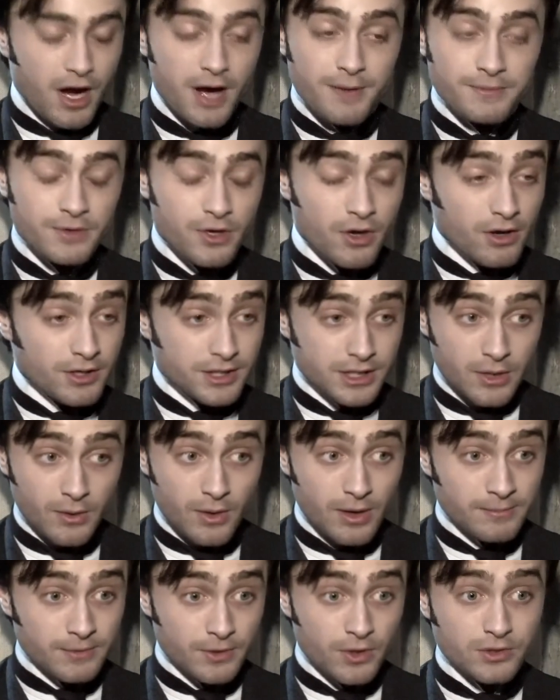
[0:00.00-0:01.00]
I'm not, you
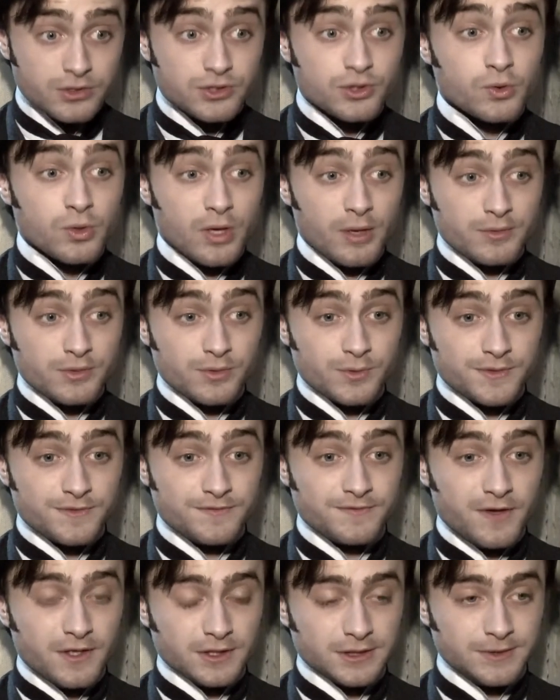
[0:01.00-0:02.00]
know, I'm not at all. I was always
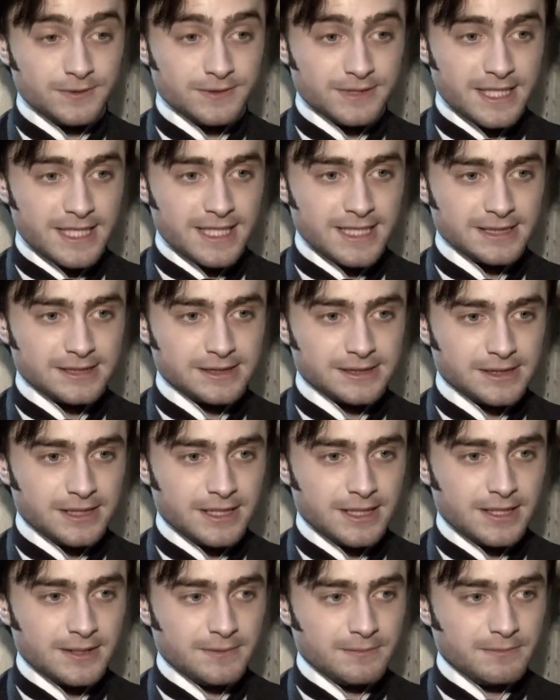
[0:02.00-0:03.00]
far too scared
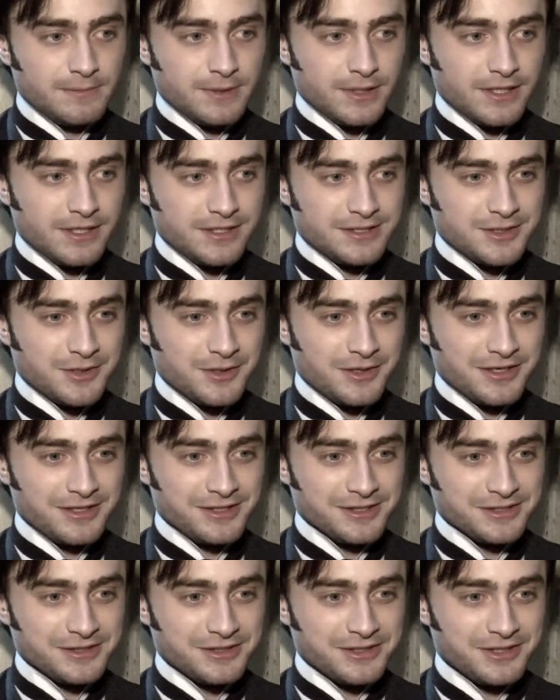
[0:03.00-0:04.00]
by it, so
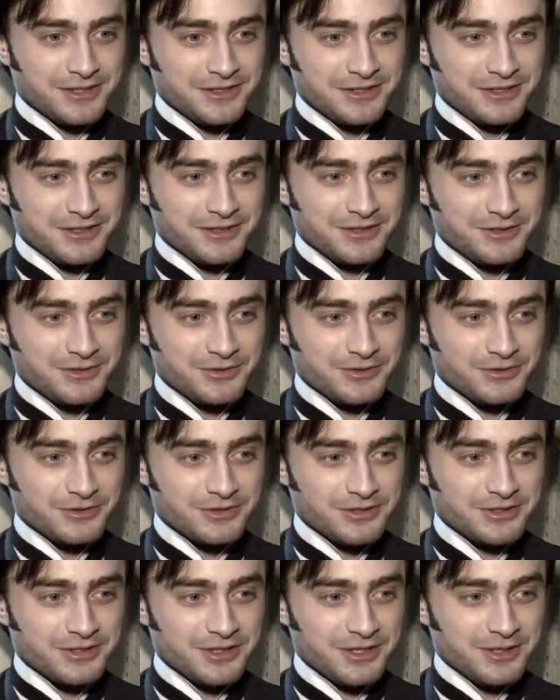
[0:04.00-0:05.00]
I
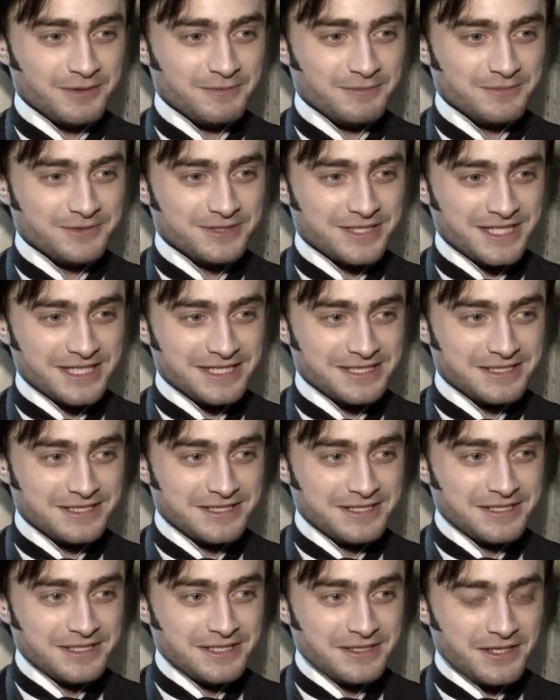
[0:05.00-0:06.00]
couldn't see it.
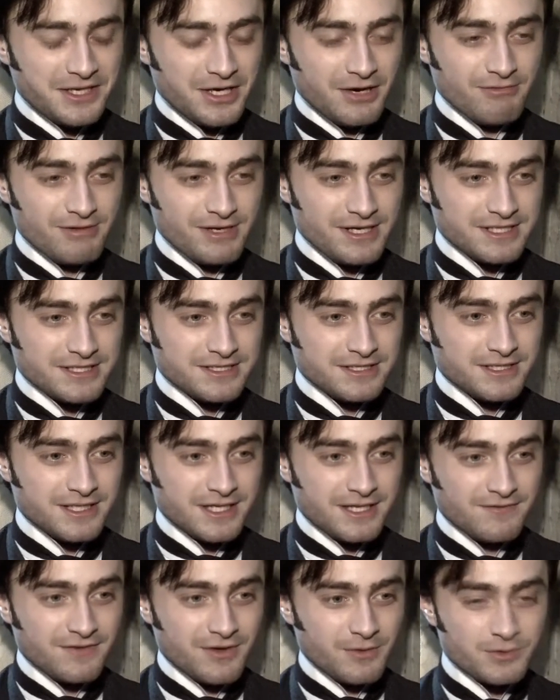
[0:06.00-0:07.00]
The irony is that
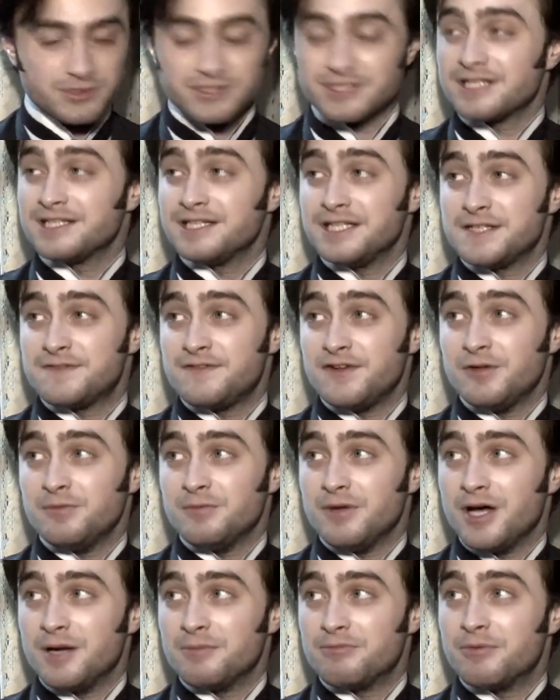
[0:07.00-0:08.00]
if I wasn't in this
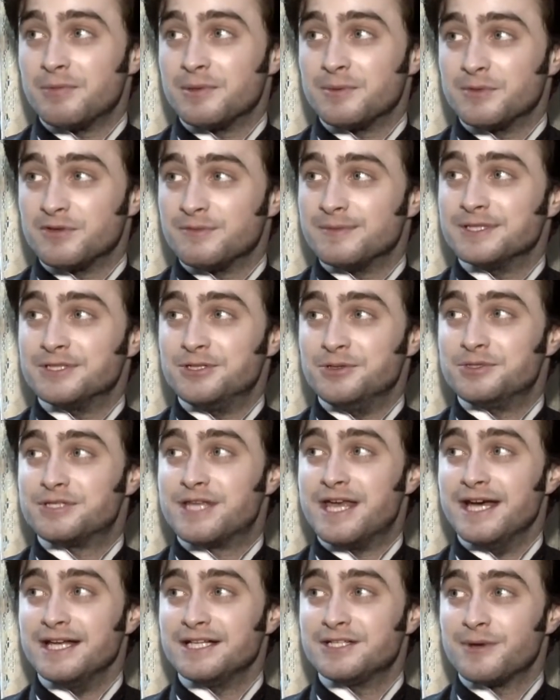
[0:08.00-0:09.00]
film, I probably would have been too
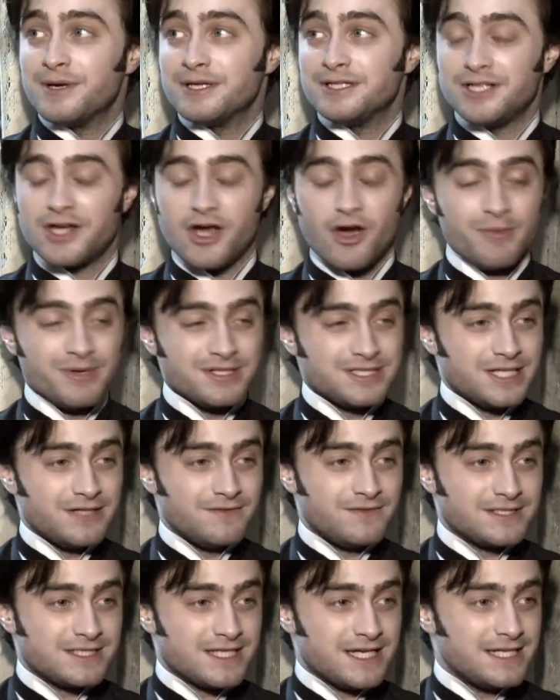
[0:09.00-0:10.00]
scared to actually go
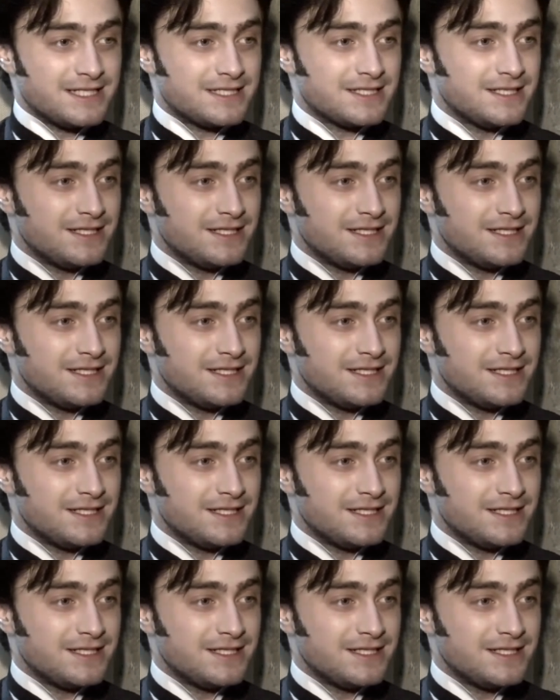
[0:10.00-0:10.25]
myself and see it.